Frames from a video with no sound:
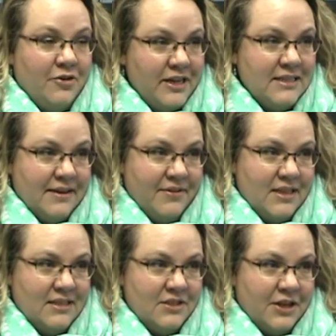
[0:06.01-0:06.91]
grade
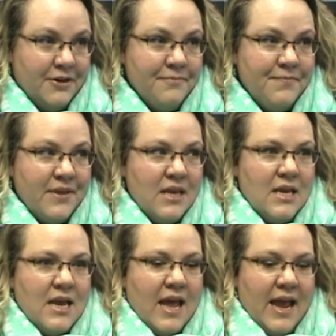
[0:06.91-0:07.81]
7 this year,
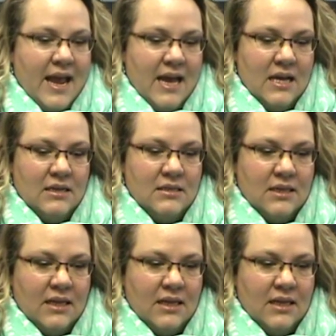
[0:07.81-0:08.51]
and